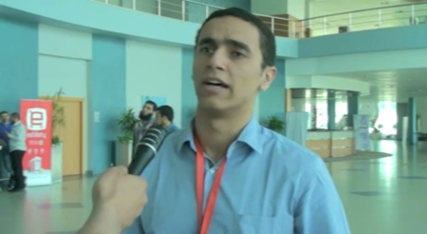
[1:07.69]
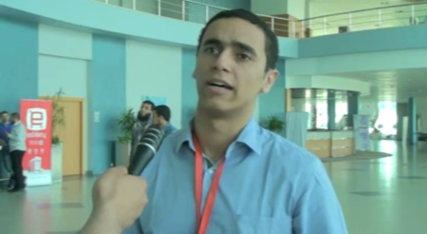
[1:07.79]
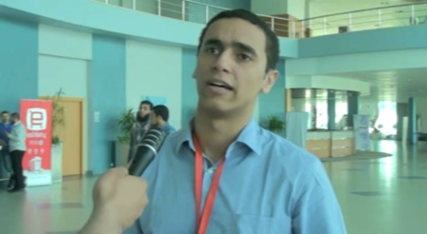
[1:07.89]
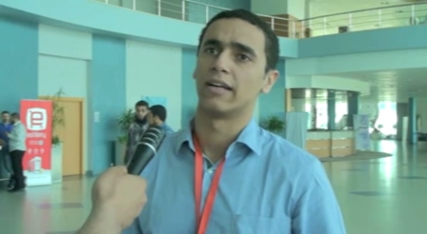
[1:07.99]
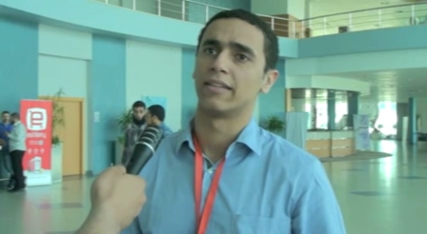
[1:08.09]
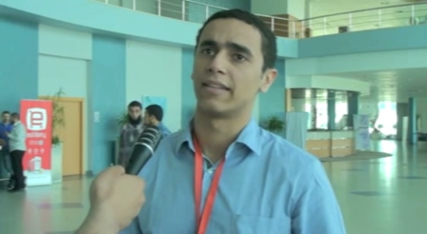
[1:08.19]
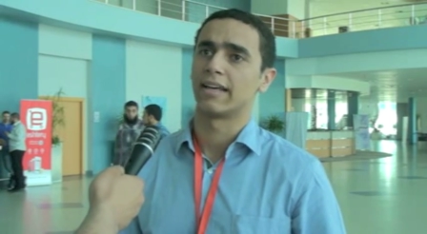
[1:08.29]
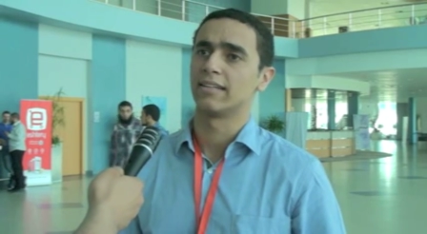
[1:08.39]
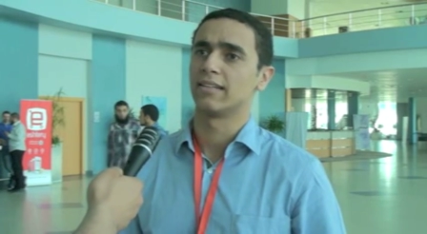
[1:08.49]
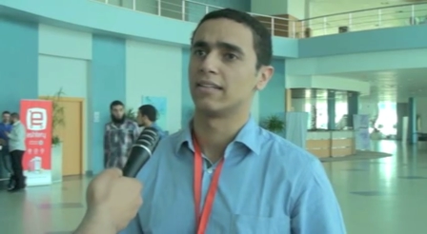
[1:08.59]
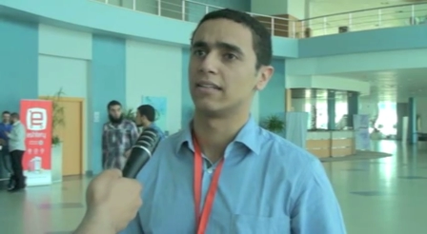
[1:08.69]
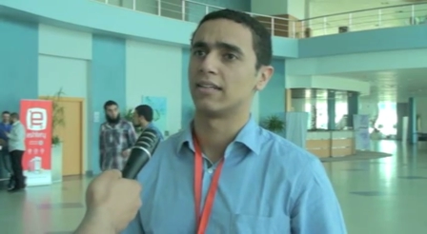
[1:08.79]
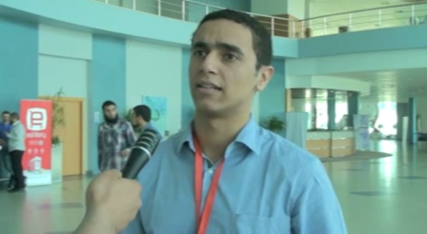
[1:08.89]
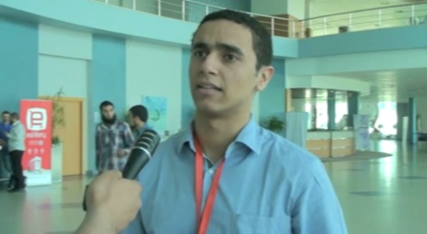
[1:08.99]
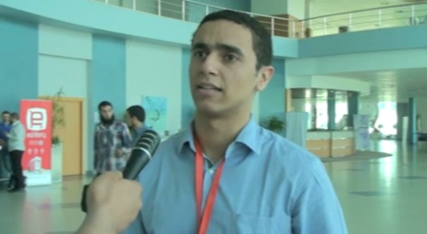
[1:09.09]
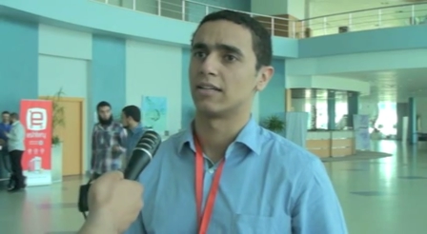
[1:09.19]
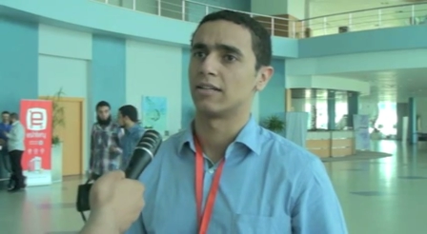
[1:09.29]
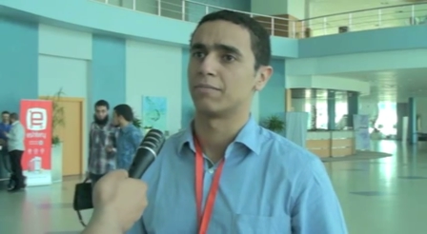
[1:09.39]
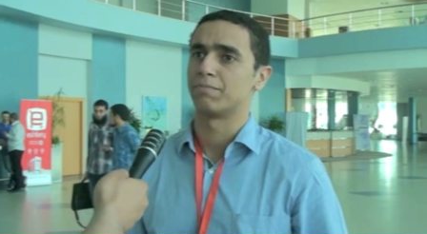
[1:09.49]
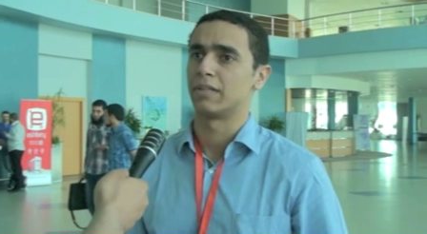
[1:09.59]
and then
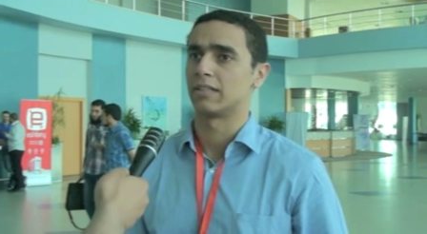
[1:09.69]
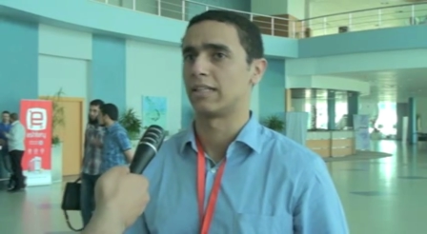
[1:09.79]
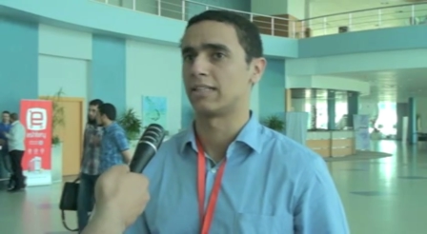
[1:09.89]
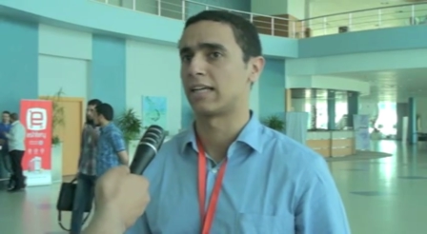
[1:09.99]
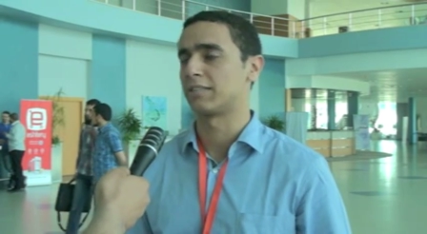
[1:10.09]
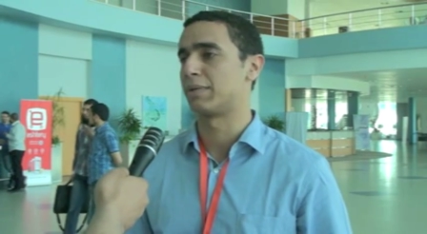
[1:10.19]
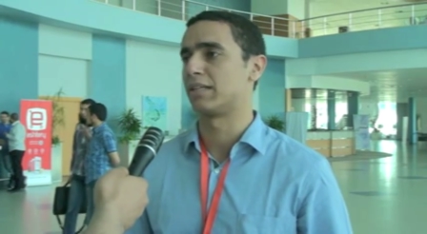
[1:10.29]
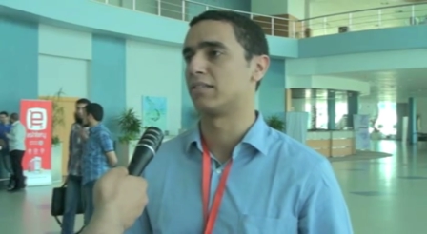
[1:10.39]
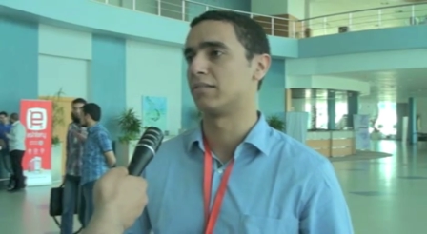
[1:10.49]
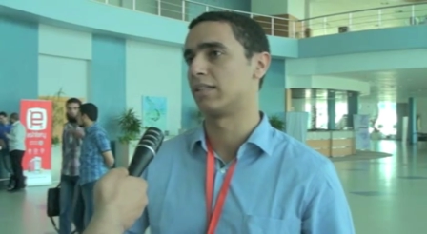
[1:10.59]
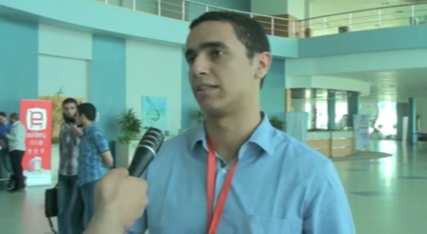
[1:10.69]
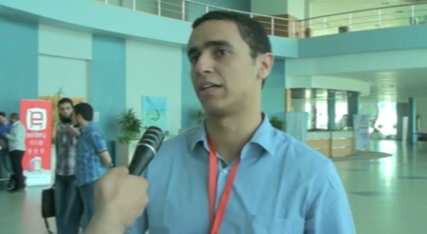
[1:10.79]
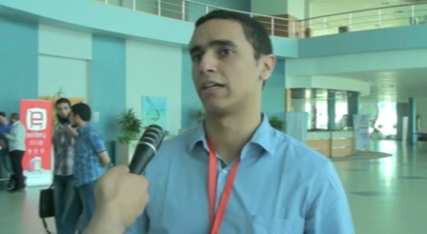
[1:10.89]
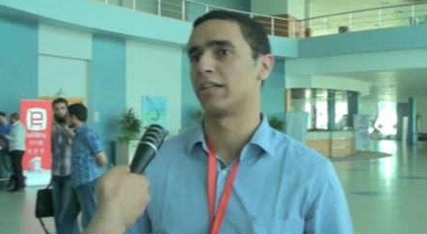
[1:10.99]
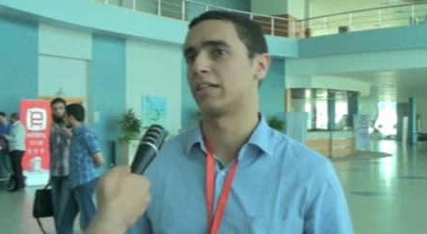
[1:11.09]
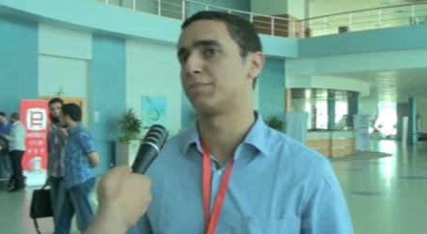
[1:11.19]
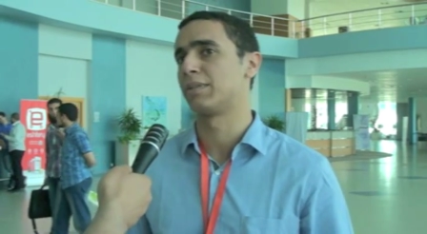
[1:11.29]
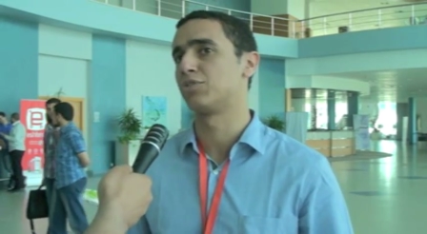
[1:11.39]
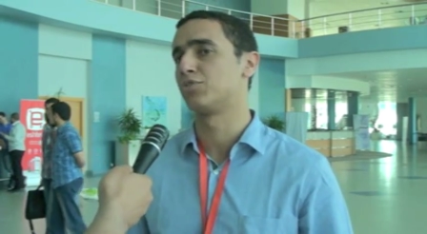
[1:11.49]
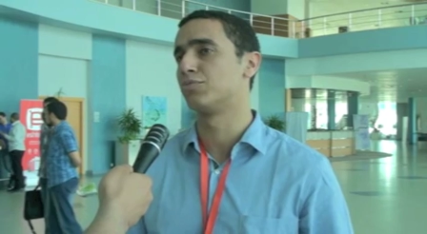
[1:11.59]
it, it, has been it, there, there has
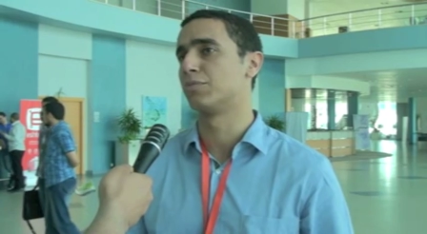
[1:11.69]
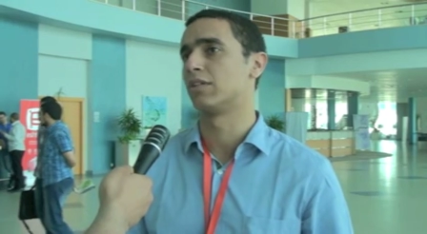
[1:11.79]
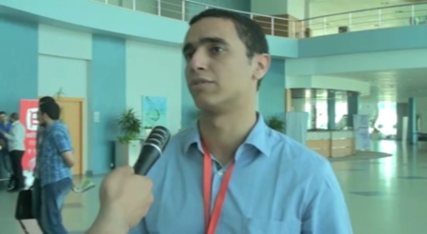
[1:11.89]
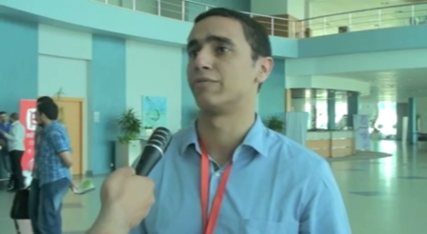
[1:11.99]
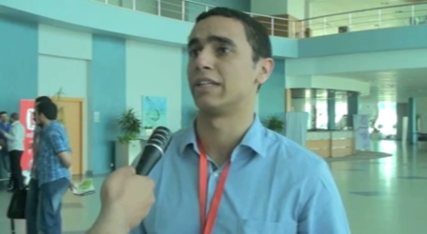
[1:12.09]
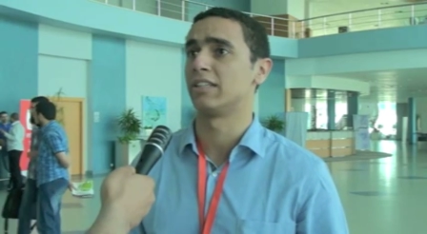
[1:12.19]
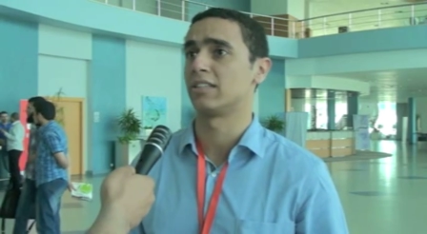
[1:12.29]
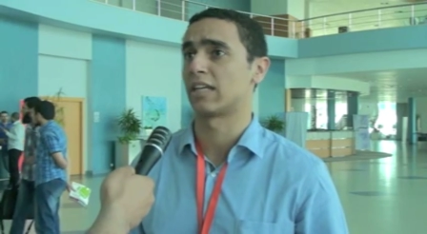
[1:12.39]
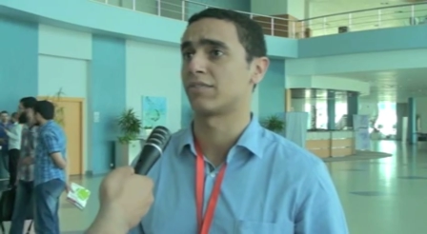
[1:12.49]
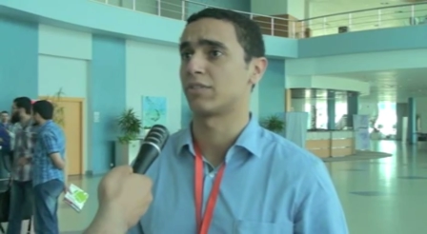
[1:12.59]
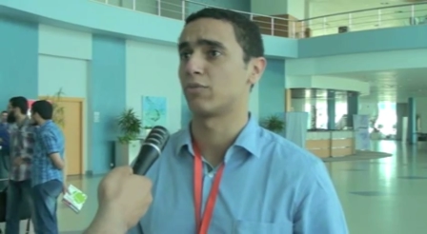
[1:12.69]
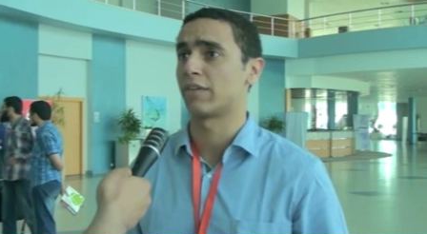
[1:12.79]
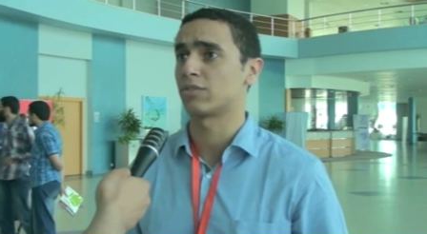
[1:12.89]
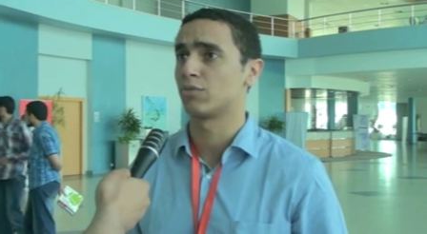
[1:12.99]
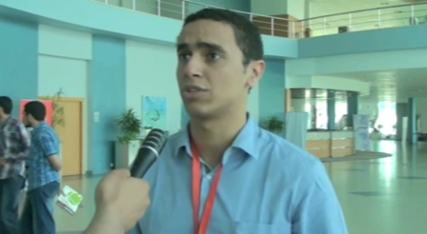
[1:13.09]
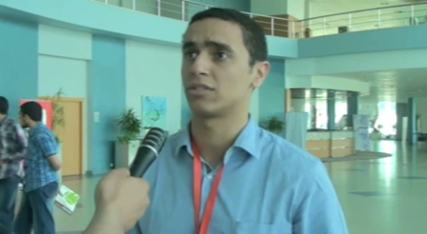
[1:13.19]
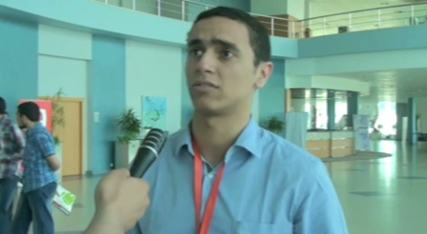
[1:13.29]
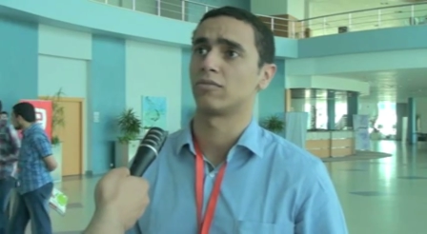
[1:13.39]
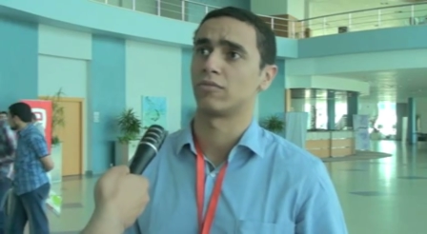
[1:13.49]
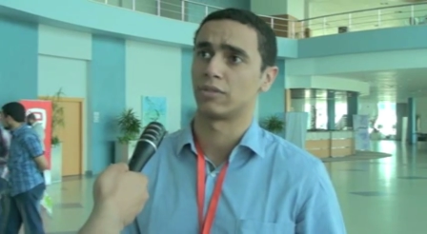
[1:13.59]
been two releases after
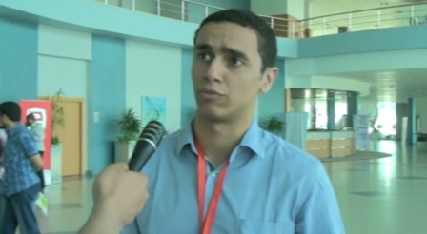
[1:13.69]
afterwards